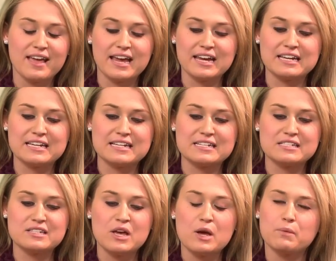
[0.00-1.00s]

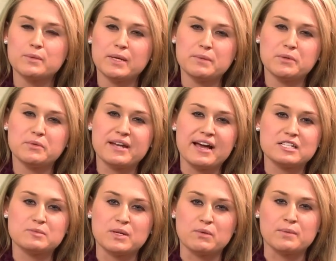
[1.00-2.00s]
And when people would
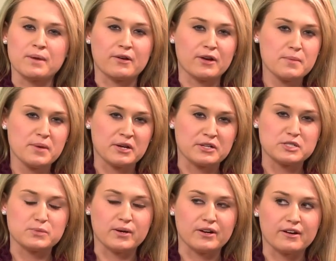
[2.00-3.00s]
ask me where my
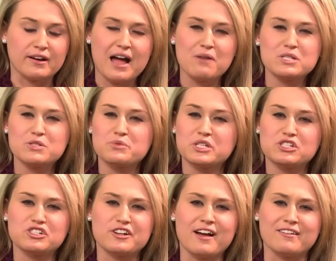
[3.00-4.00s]
grandparents were, I wasn't really
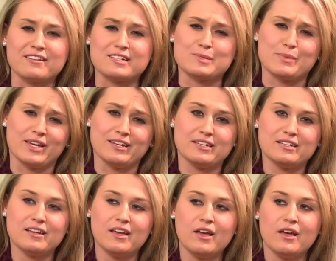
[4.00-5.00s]
sure how to explain
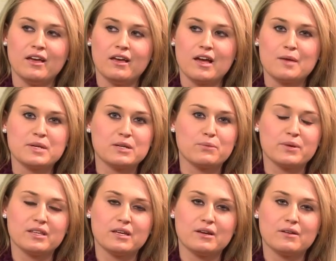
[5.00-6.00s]
it. I mean,
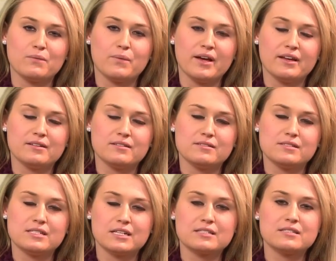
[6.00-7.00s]
really, what
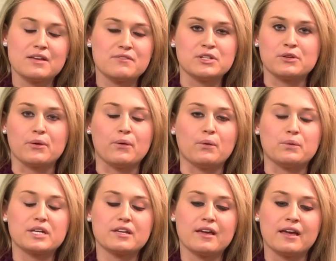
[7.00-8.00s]
6,
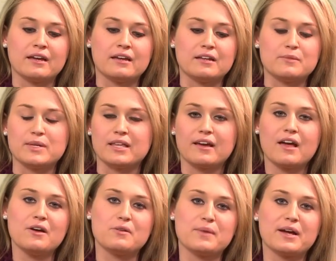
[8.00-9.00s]
7-year-old can be like,
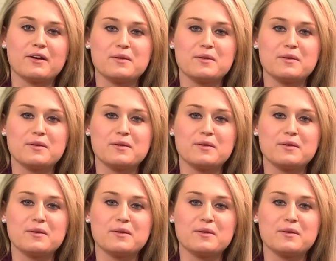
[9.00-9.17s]
oh, my